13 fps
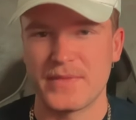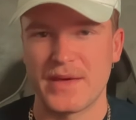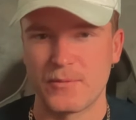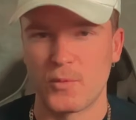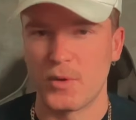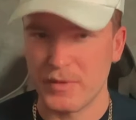
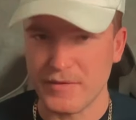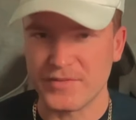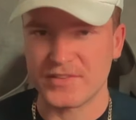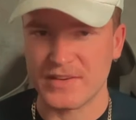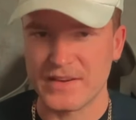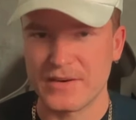than what we've
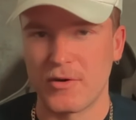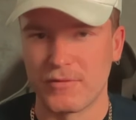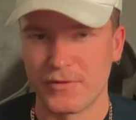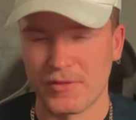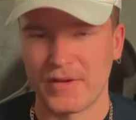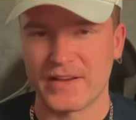seen
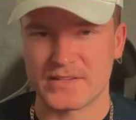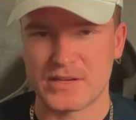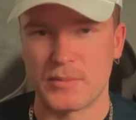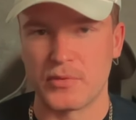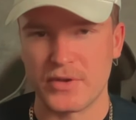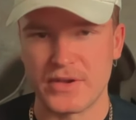over the last
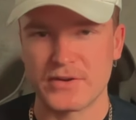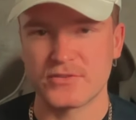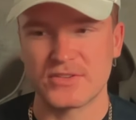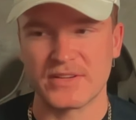couple of years.